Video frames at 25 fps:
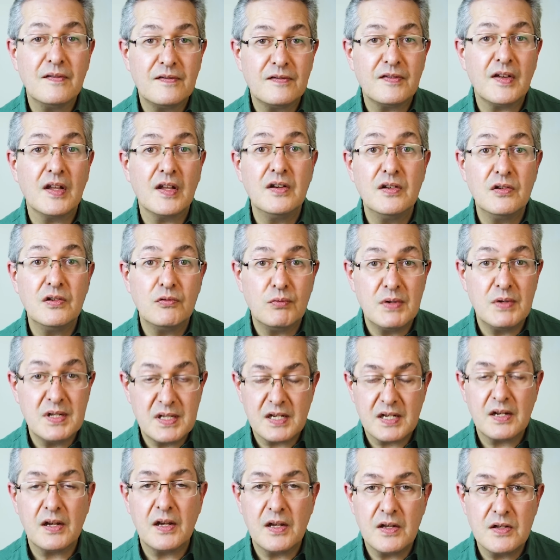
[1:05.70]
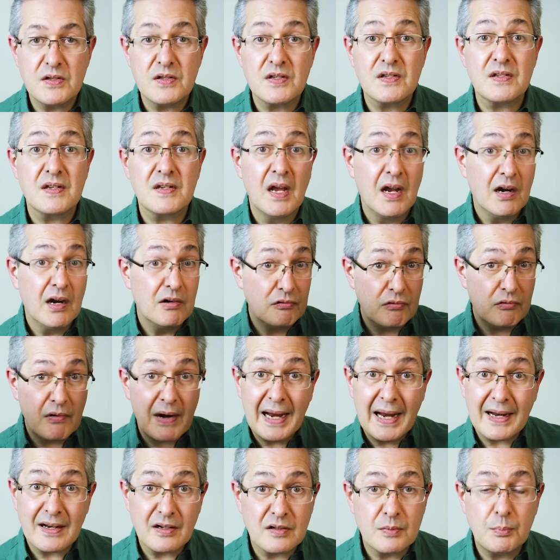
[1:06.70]
fund returns
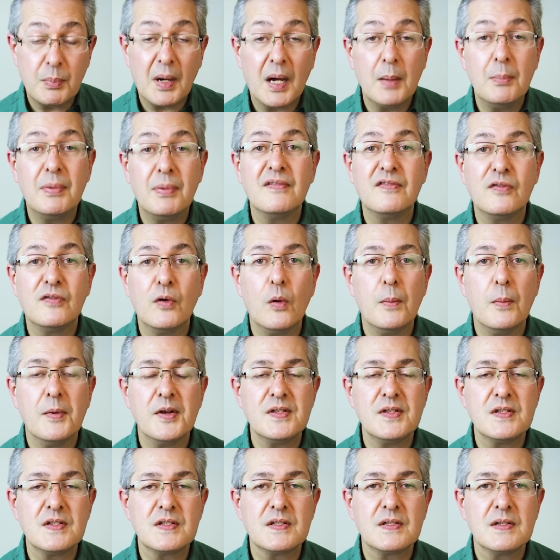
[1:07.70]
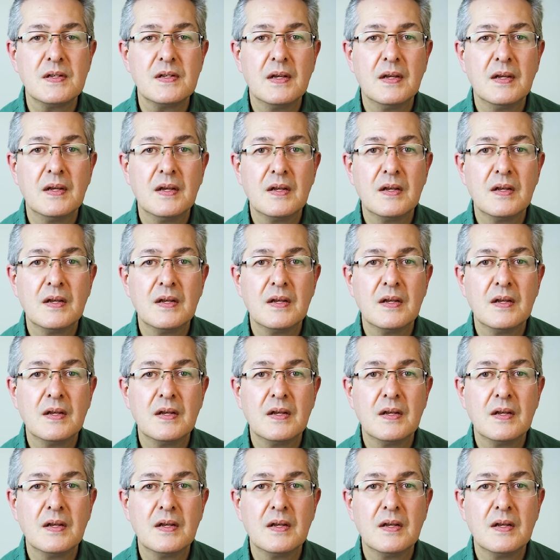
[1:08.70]
ranked by performance.